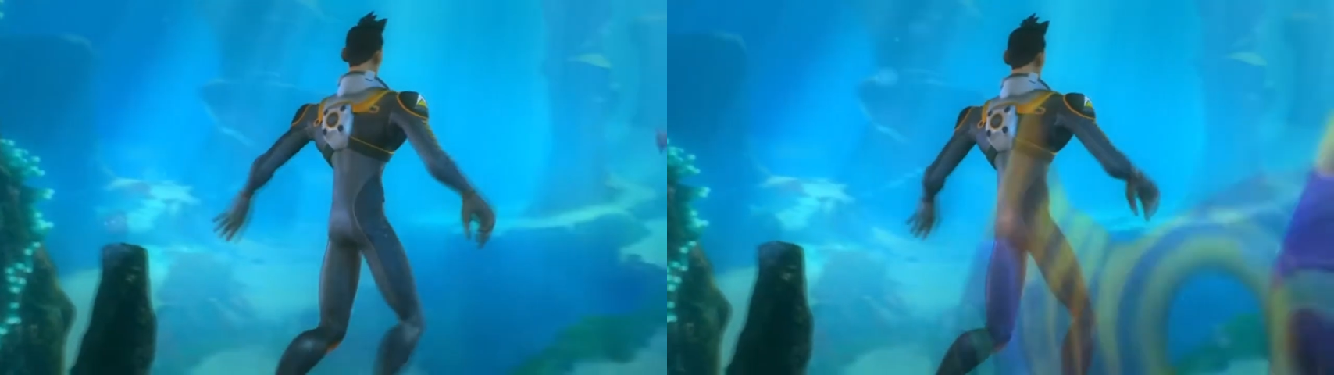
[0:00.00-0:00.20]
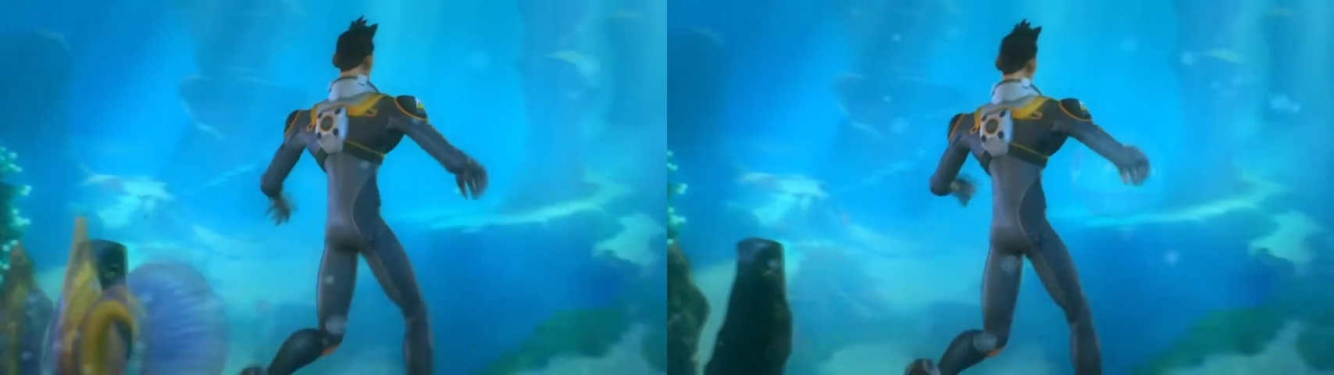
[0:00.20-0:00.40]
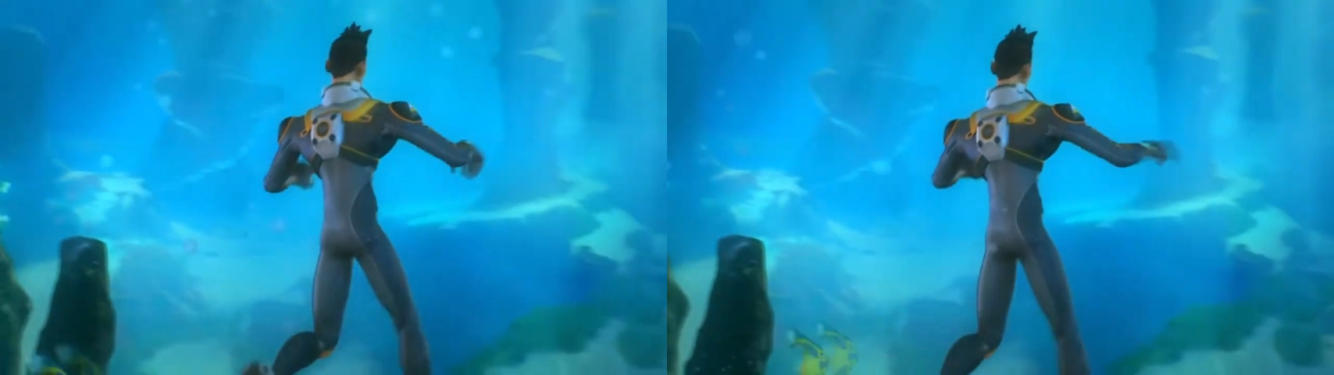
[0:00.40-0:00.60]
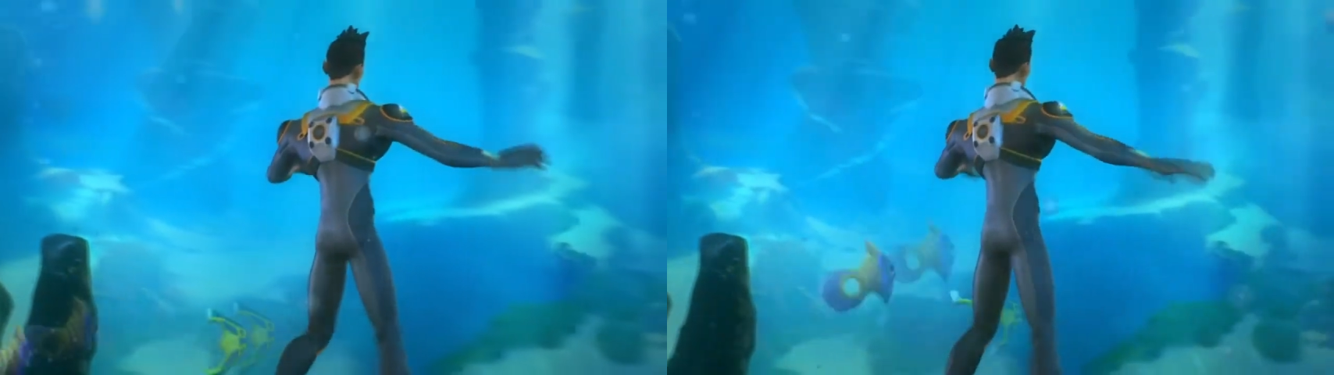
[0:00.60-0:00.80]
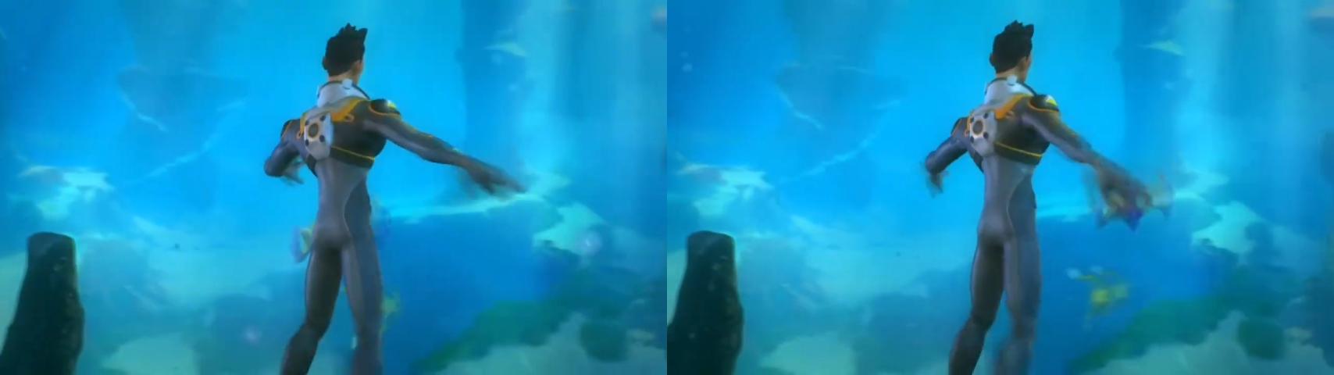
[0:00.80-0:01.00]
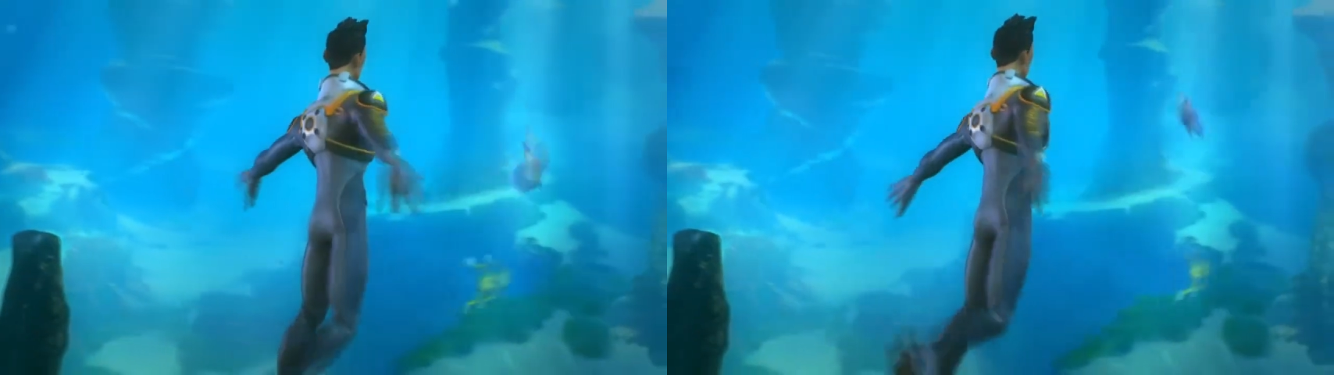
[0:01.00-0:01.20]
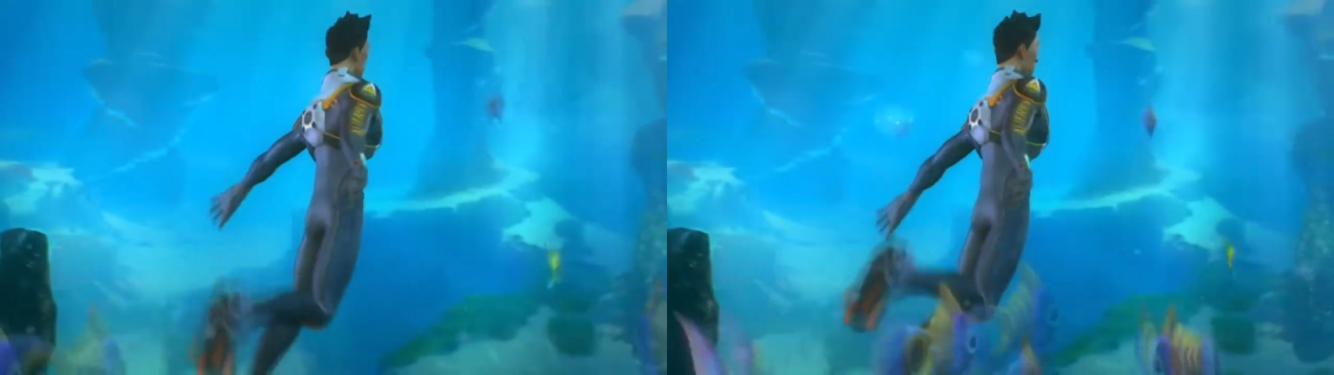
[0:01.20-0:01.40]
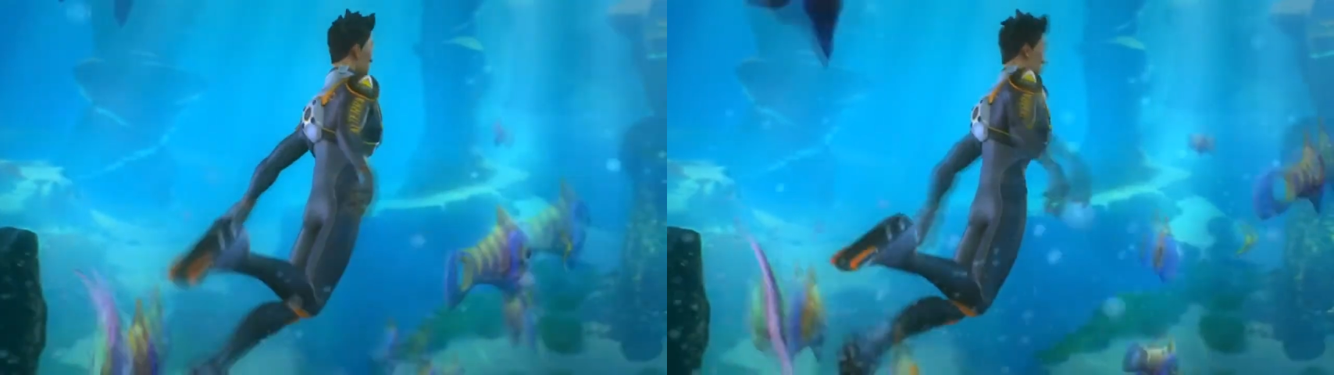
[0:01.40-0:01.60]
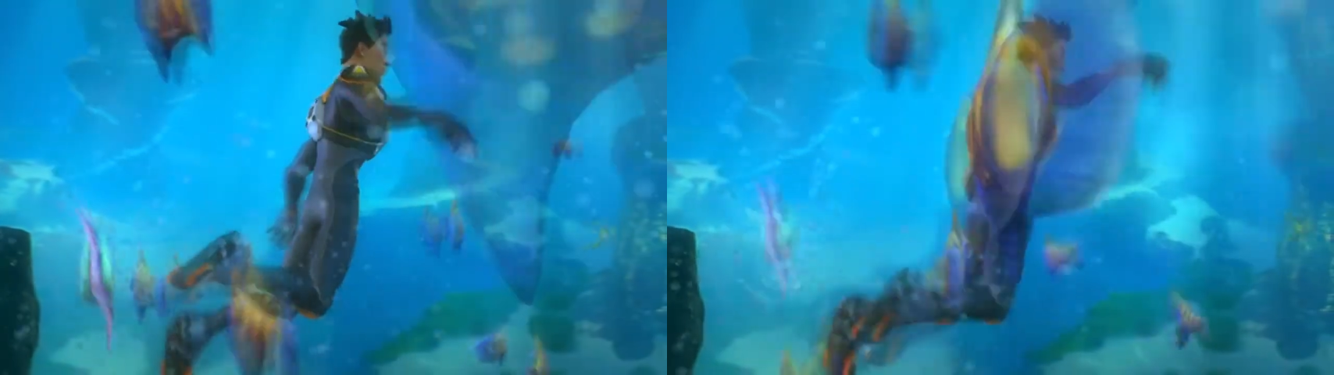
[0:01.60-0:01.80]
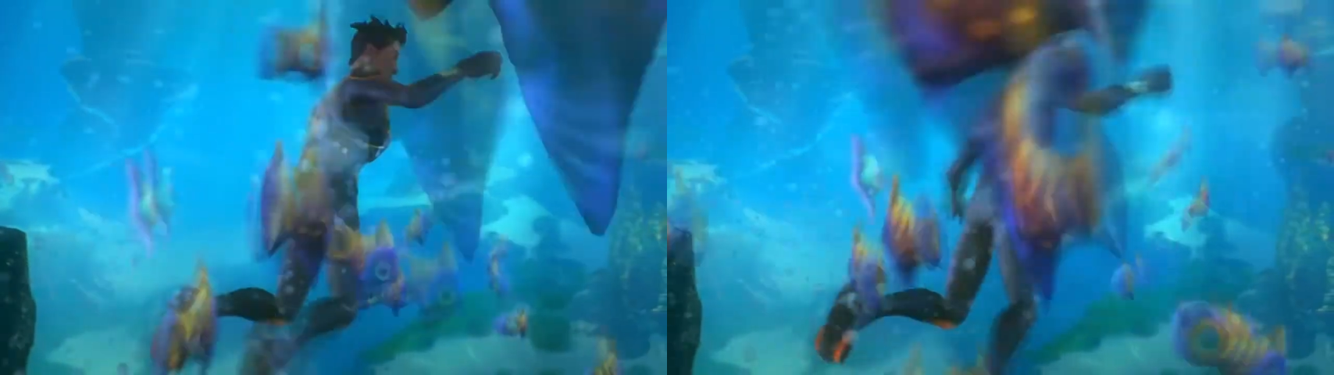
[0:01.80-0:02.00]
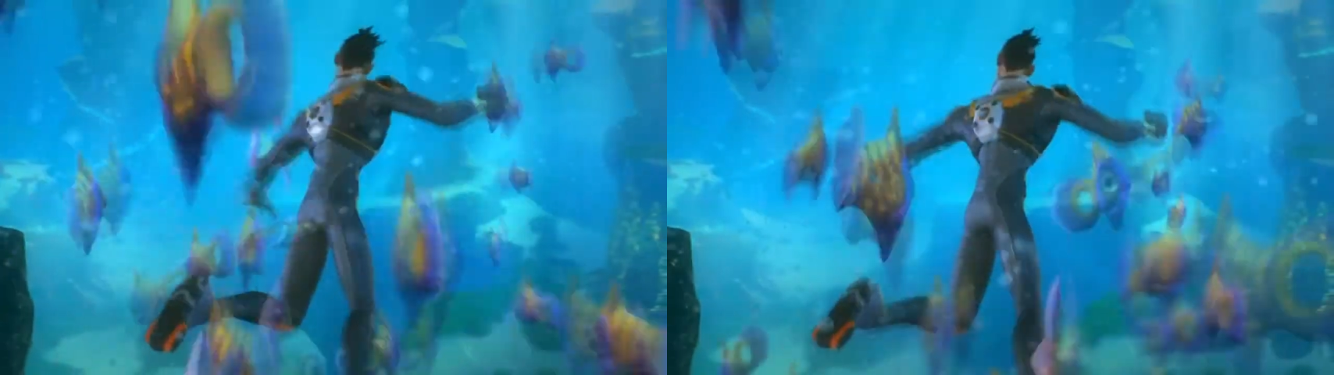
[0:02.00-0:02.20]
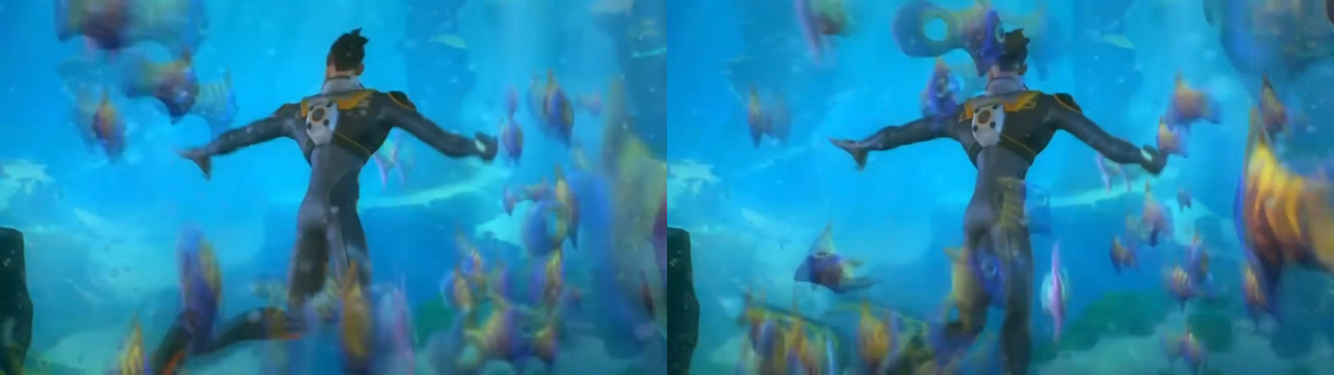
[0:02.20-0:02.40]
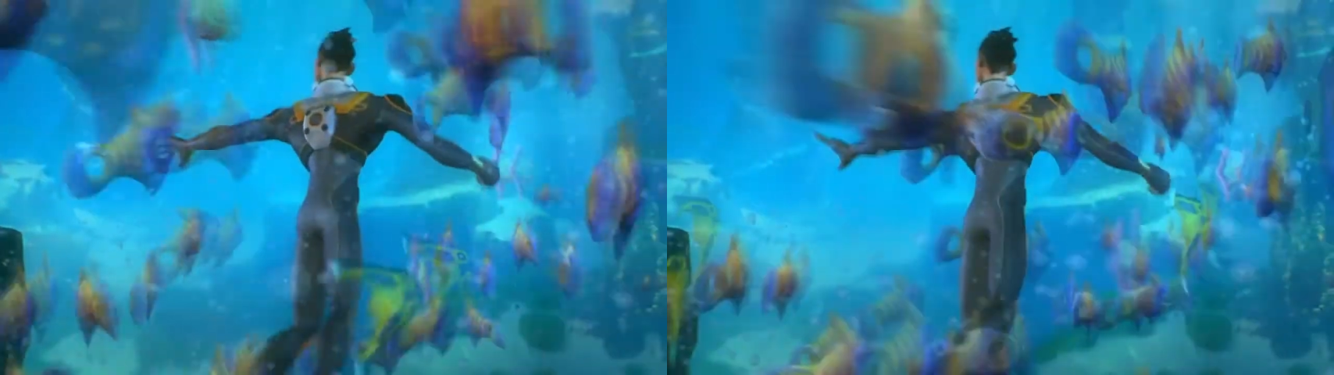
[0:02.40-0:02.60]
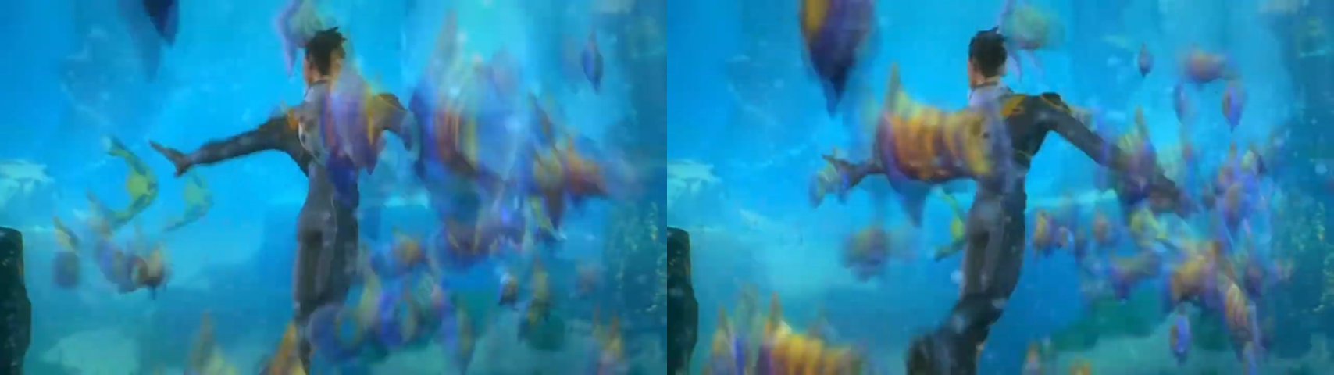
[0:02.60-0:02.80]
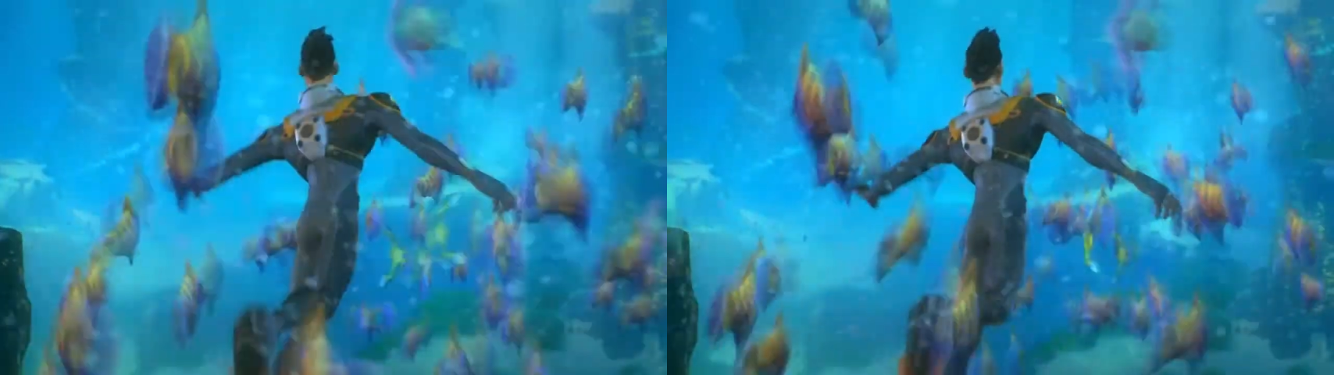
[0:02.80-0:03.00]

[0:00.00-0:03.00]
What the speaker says: [unreadable: no face in view]